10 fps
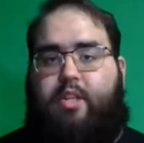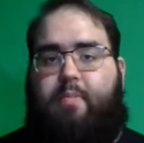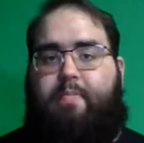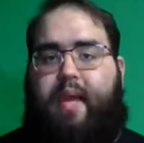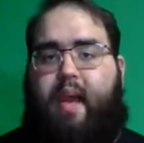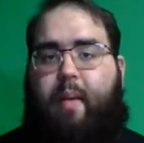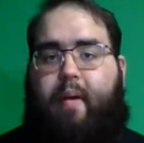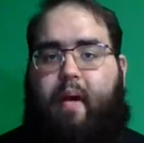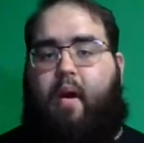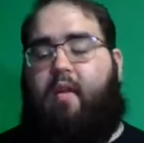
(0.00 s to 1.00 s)
to be a
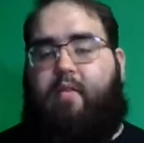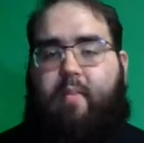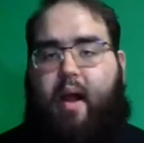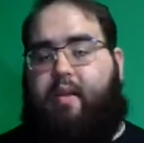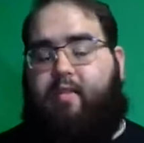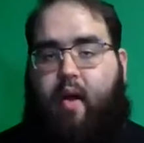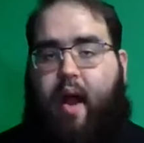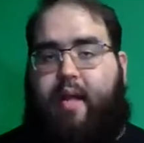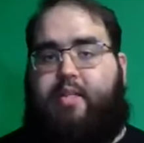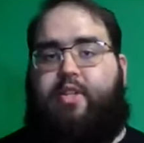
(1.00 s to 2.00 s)
part of the body of
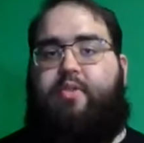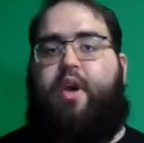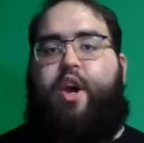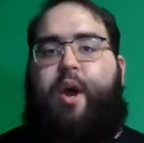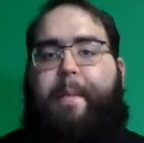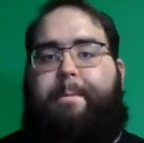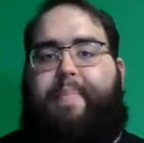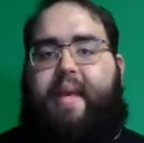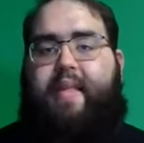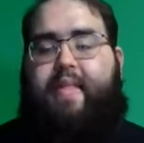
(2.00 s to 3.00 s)
Christ, to
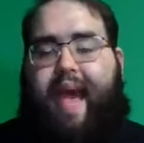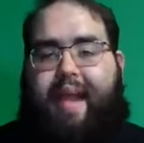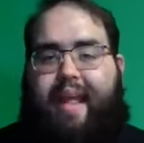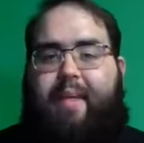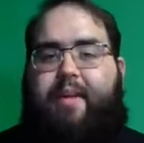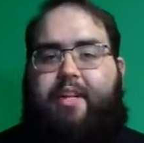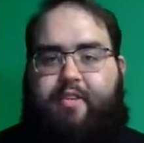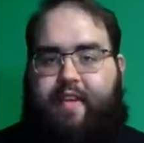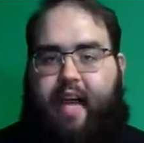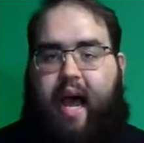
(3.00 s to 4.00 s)
be that
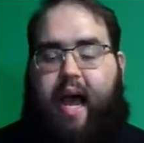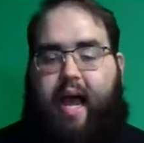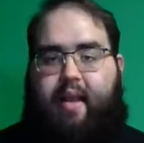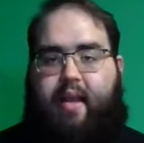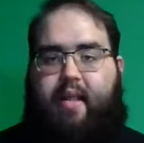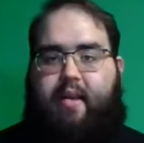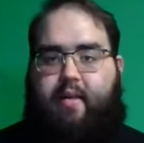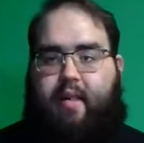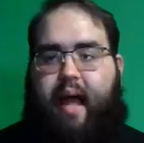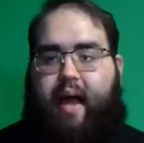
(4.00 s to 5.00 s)
image of God in
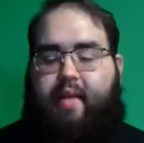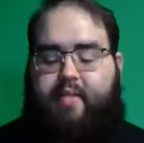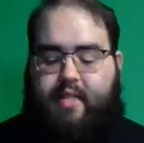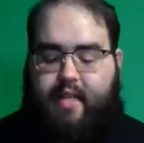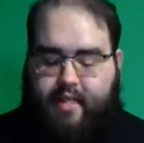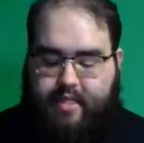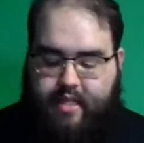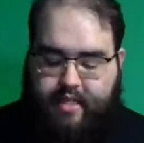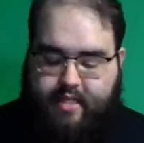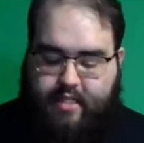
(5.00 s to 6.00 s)
their lives,
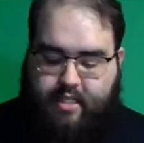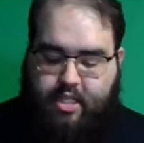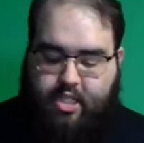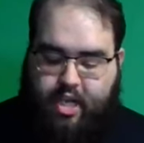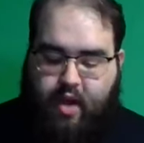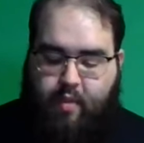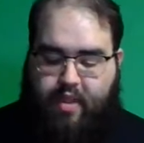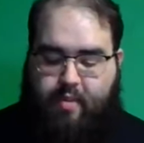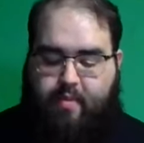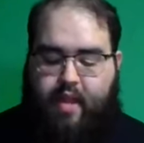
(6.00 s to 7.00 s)
is to share
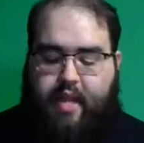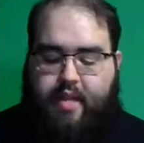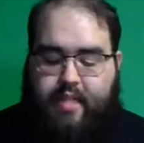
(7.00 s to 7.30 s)
with them,